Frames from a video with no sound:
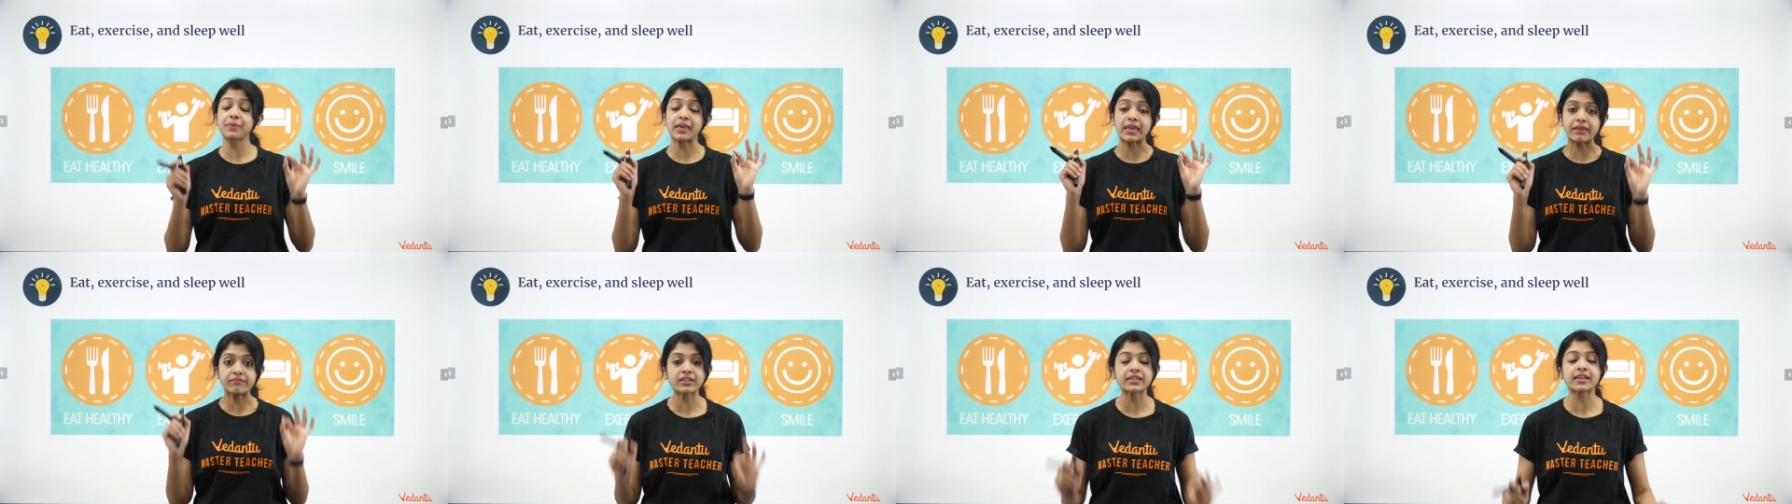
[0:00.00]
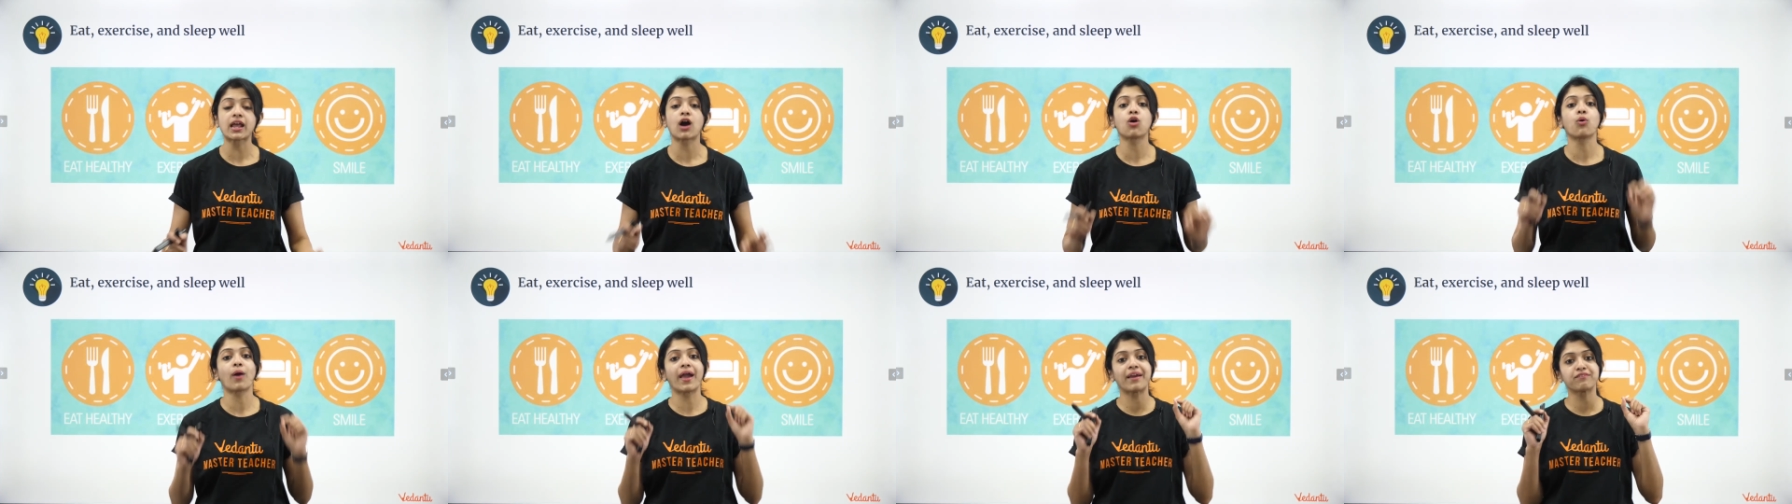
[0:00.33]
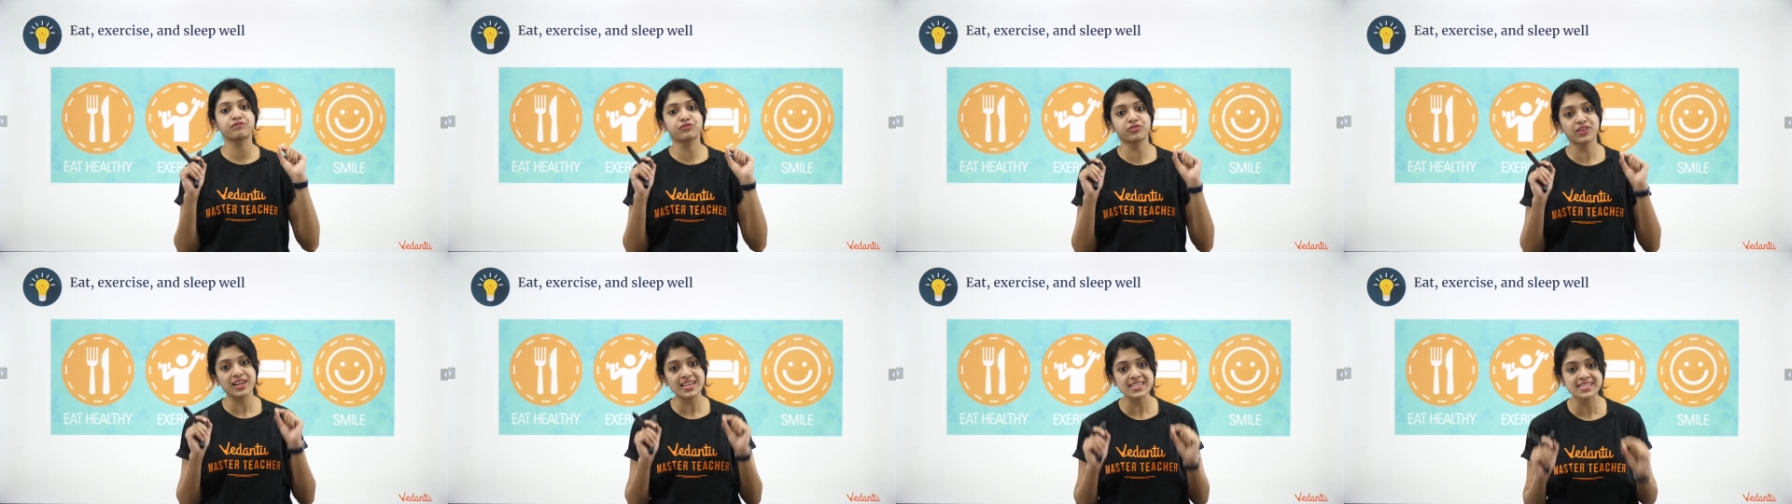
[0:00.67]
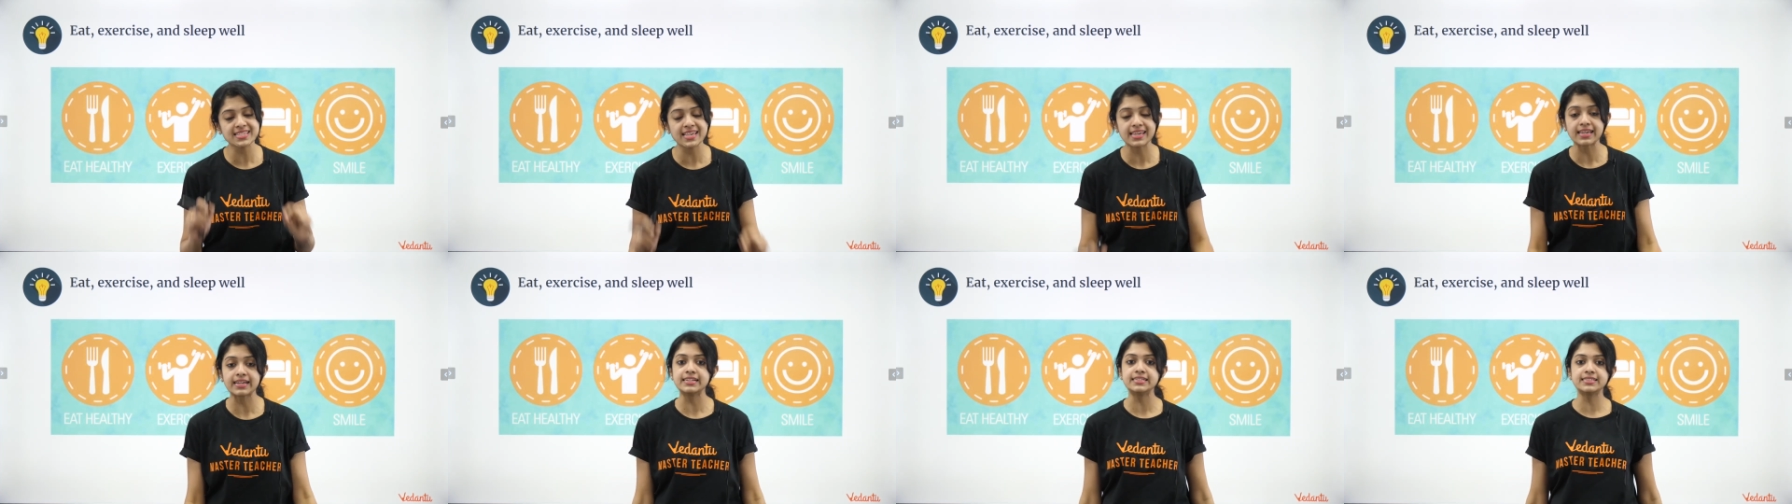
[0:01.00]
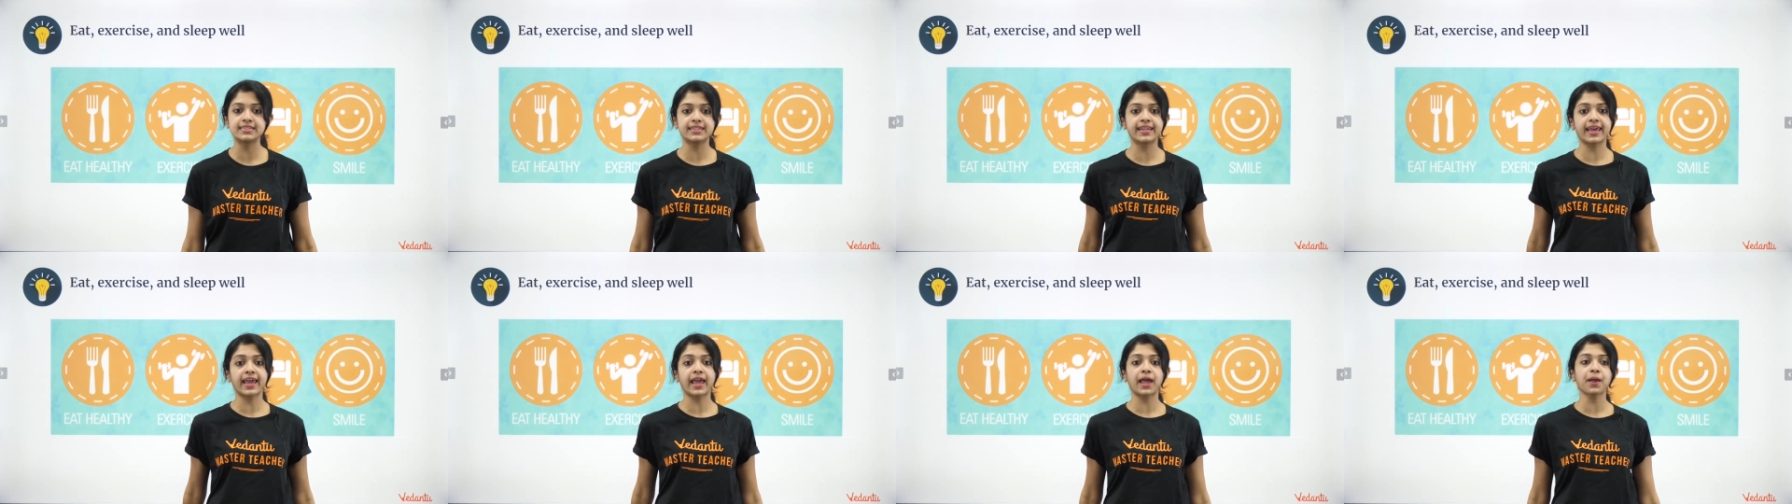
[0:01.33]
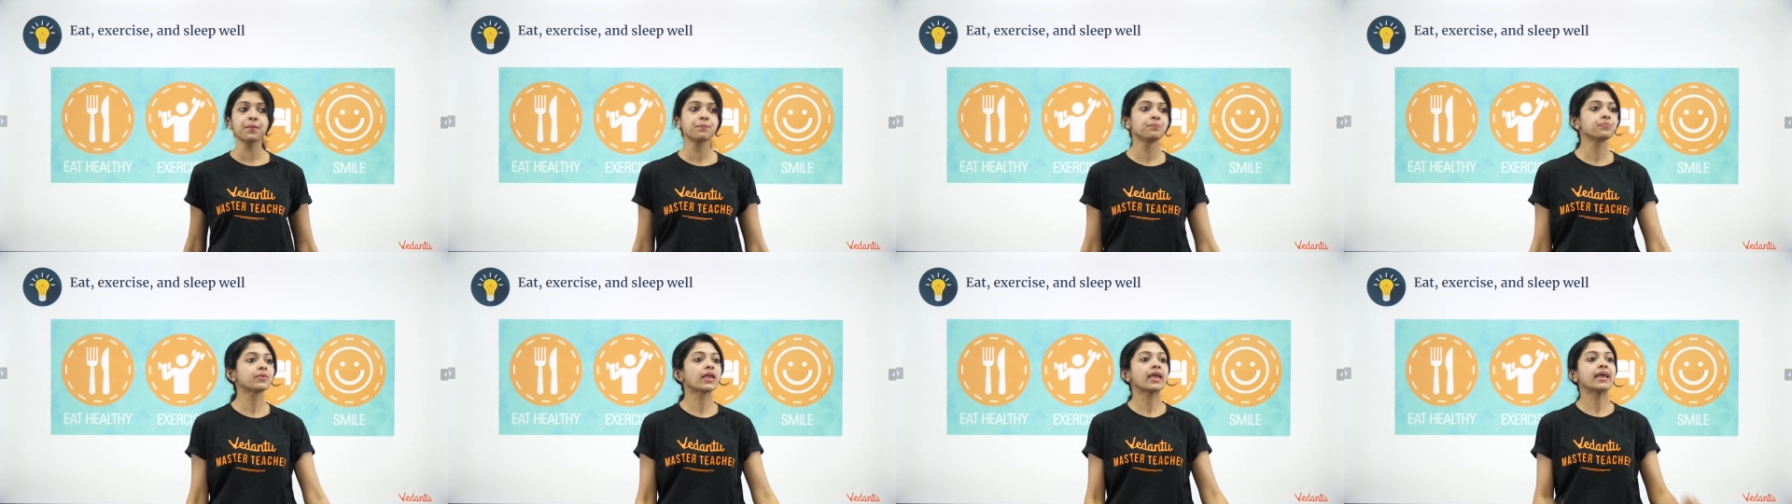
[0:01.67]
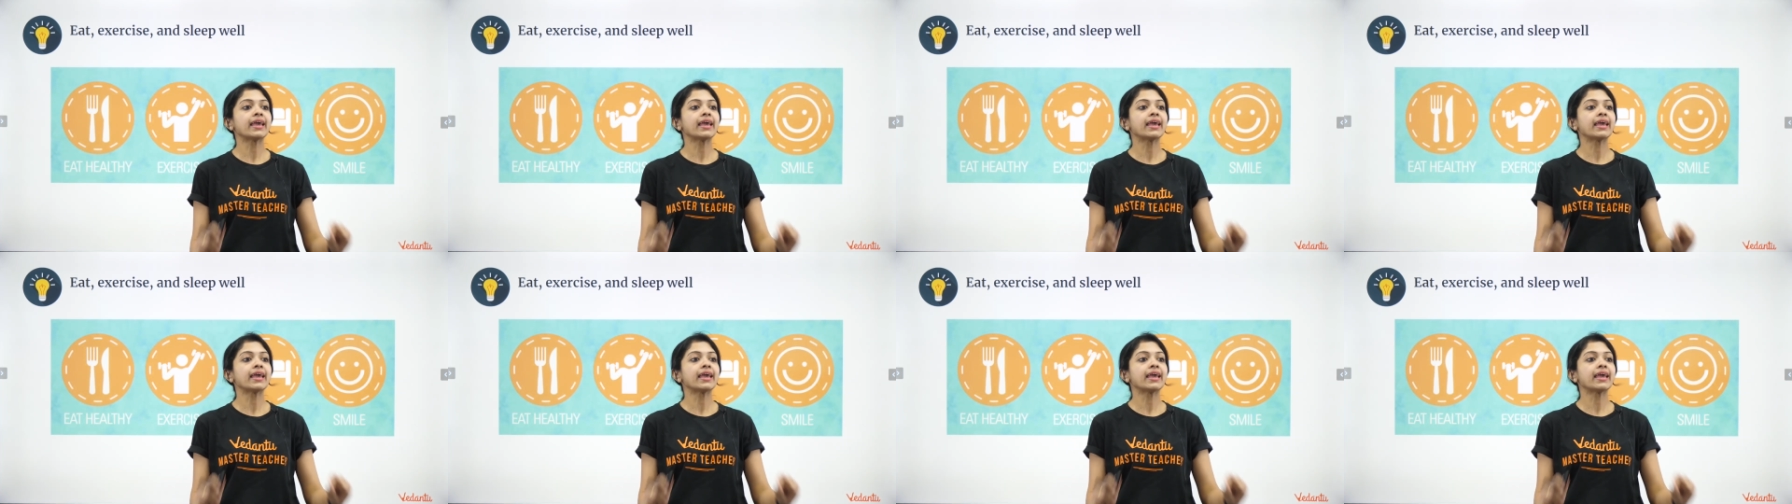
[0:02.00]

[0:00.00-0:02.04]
even now, every single day.